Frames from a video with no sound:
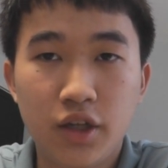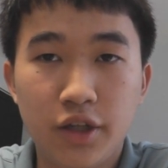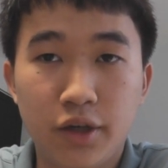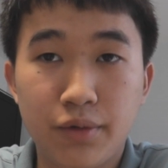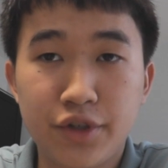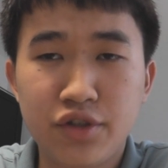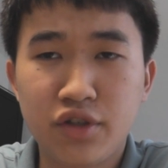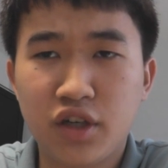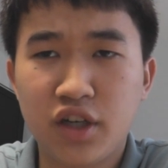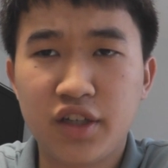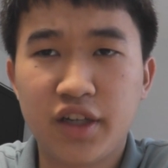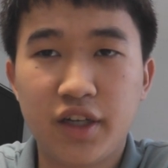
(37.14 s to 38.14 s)
The original
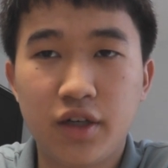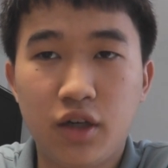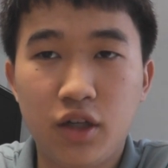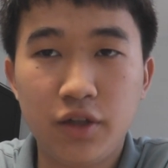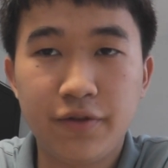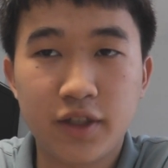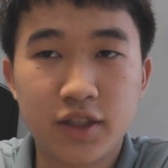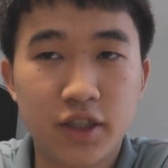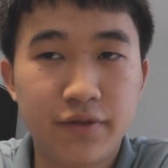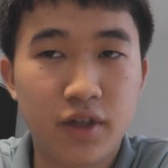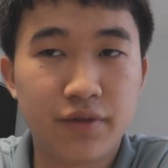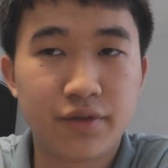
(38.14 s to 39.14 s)
card negated all effects
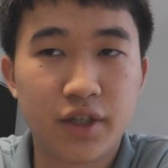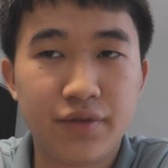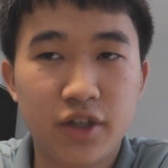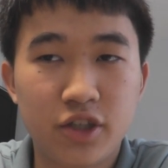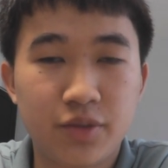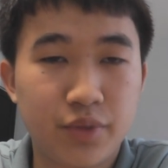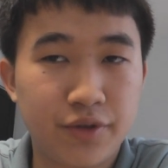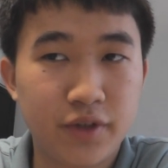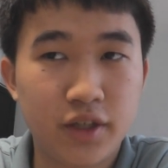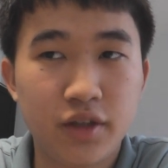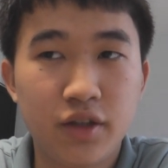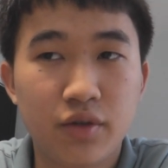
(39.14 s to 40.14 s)
that involved graveyards,
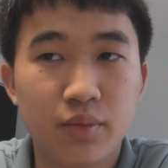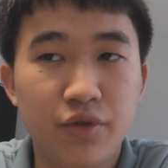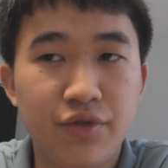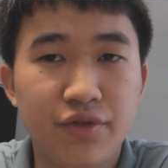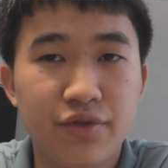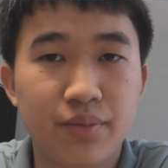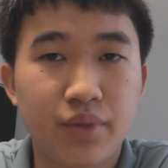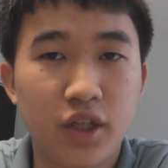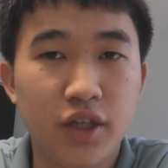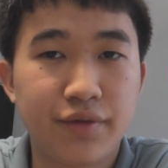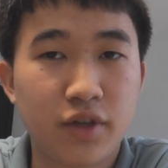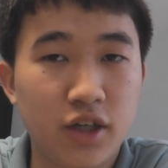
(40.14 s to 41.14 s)
prevented the removal from
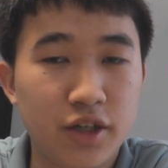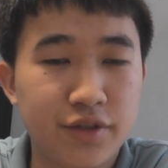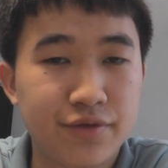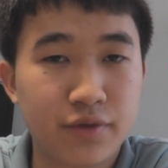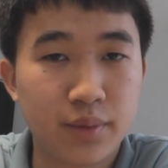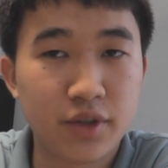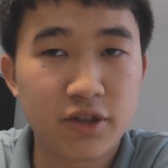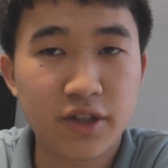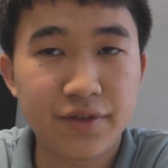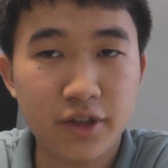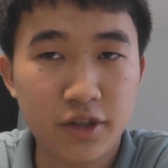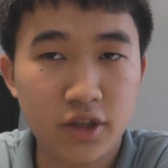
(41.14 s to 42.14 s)
play of cards from the
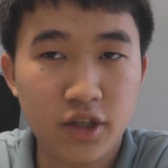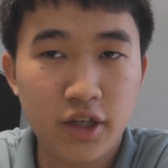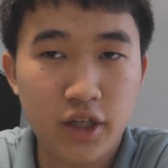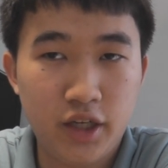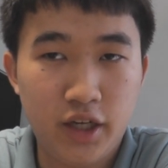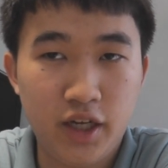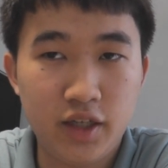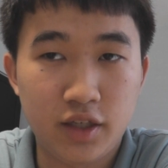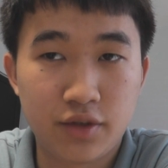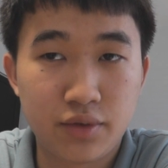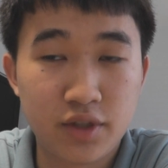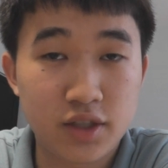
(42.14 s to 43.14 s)
graveyard, and
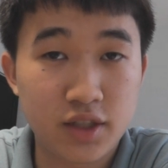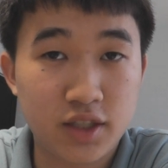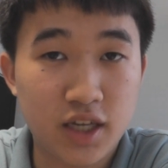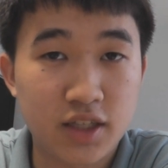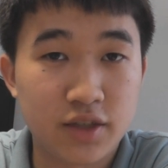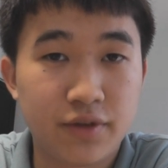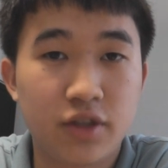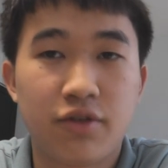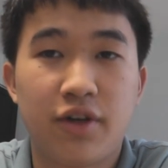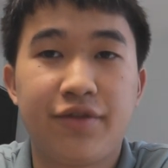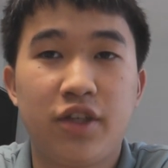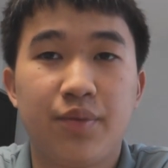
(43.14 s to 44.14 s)
increased the stats of all
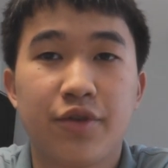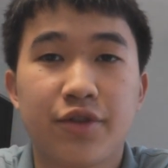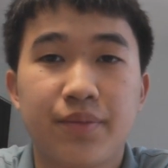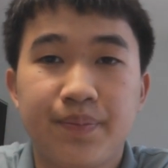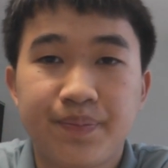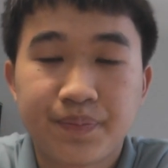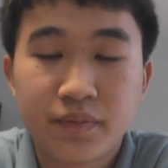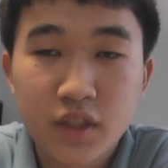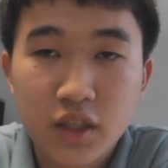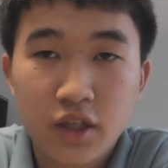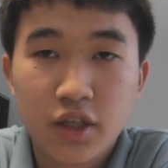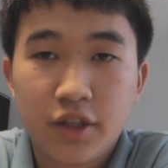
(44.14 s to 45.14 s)
gravekeepers.
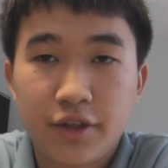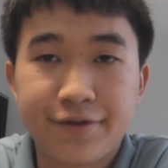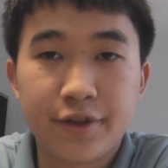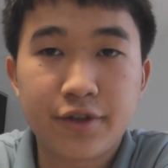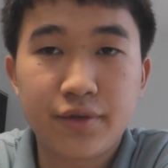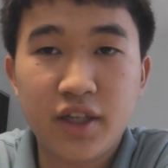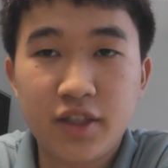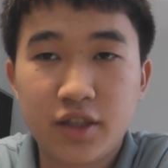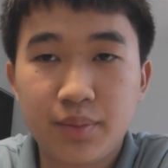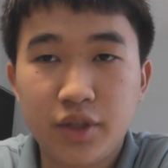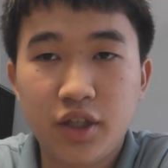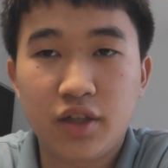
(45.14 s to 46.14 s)
The first errata
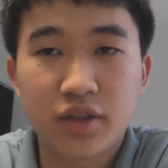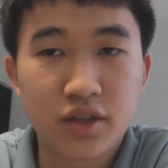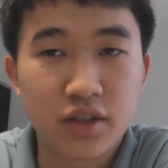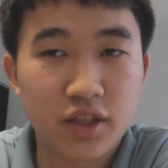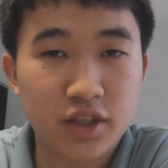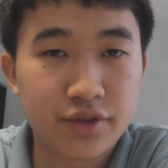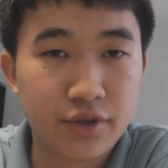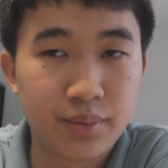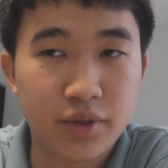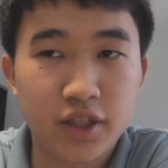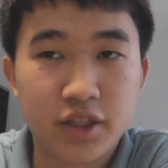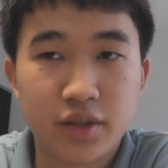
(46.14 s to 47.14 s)
simply altered the text to
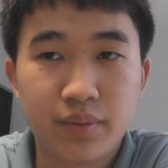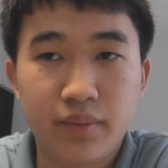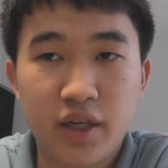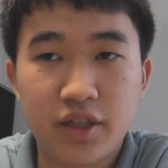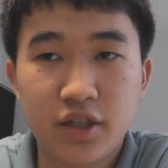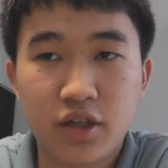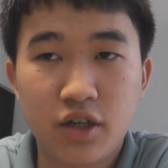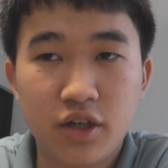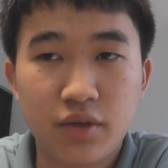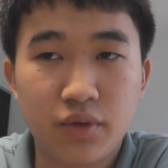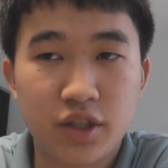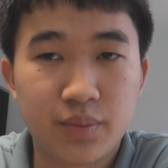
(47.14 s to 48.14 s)
replace magic
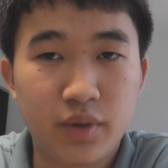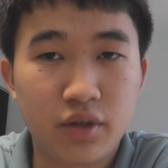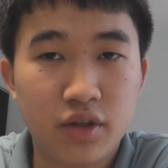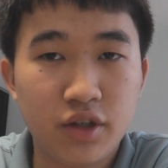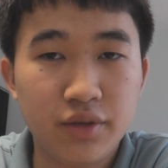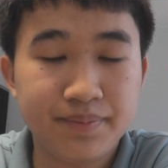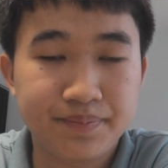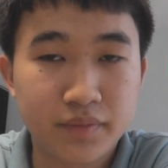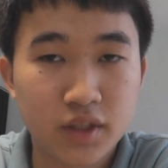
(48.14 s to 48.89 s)
card with spell card.